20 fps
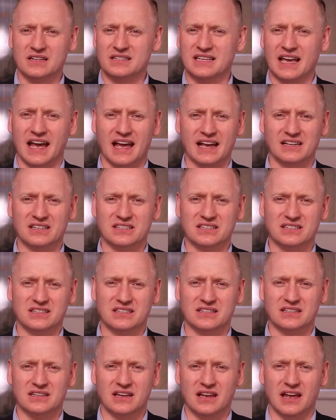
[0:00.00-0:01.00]

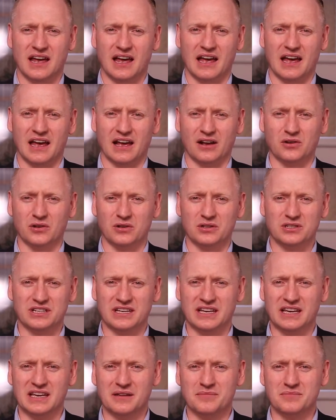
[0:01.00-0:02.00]
text, color
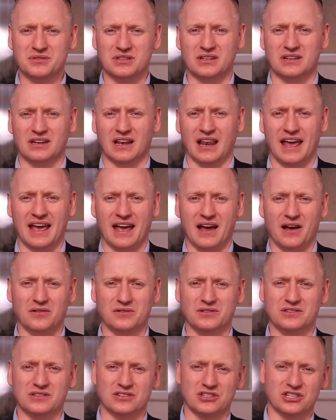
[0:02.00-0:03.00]
schemes and
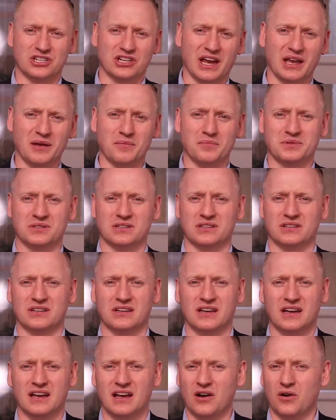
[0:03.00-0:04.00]
layouts and shapes
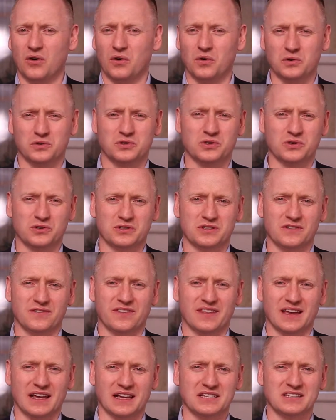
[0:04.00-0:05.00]
and all sorts of
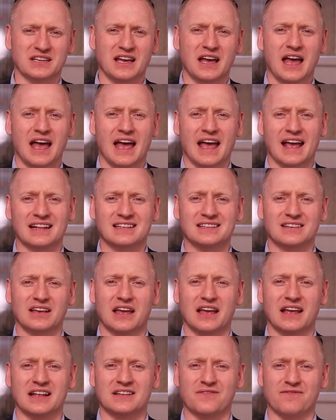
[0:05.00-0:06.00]
things. It's
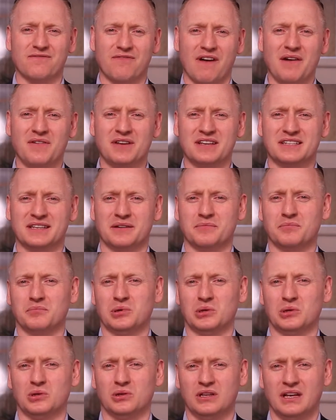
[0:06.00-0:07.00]
very
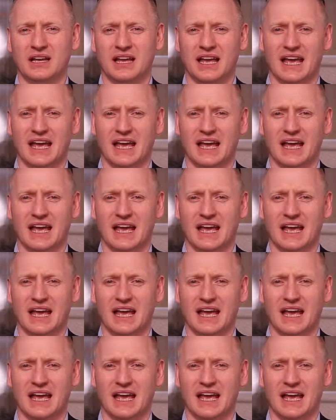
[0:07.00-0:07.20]
simple.